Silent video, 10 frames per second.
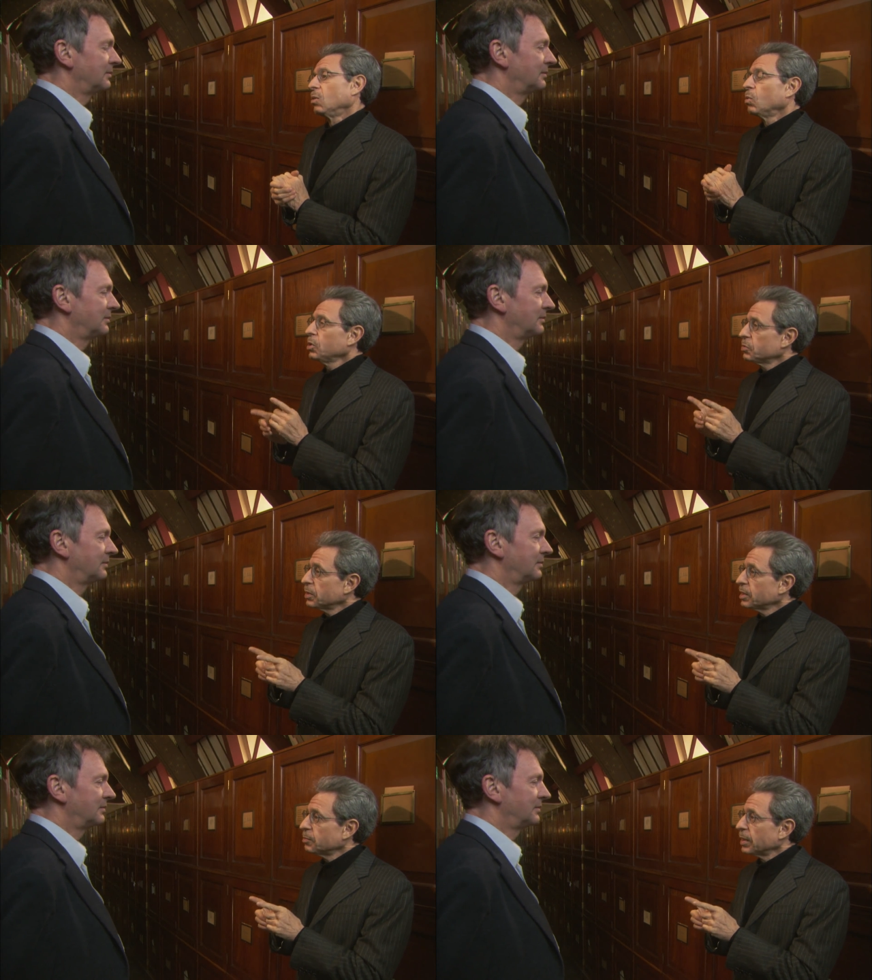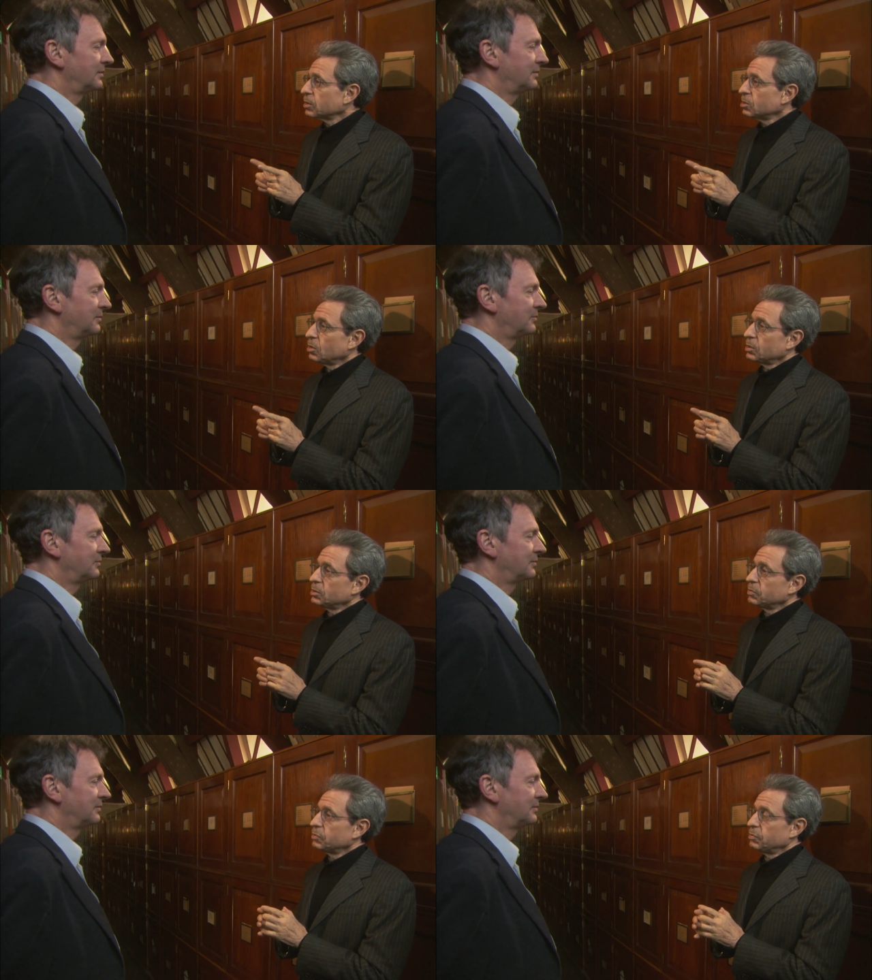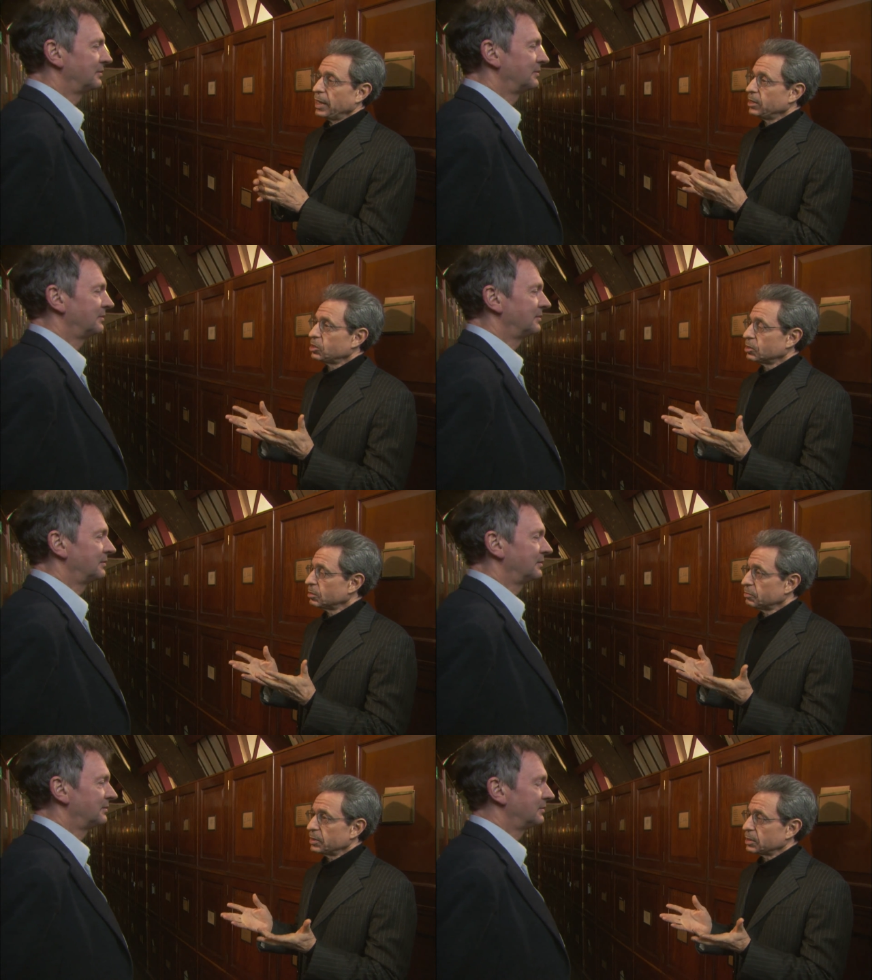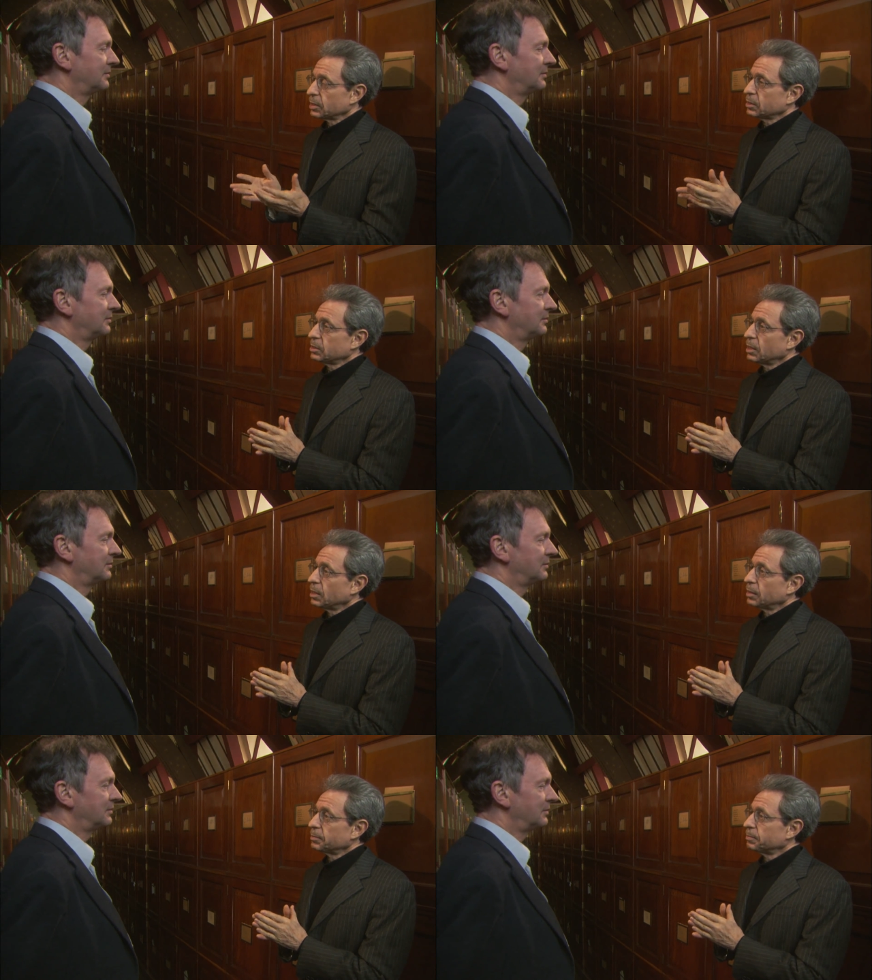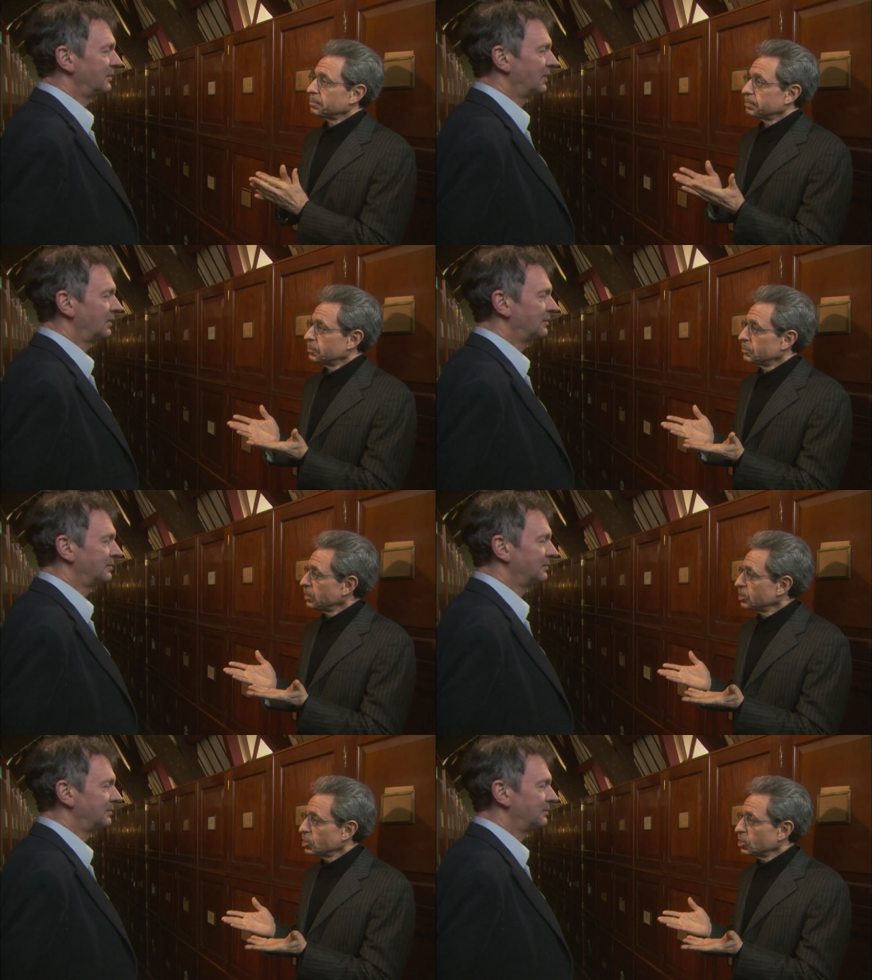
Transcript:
Speaker 1: What do you think about the laws of nature, physics? Uh, do they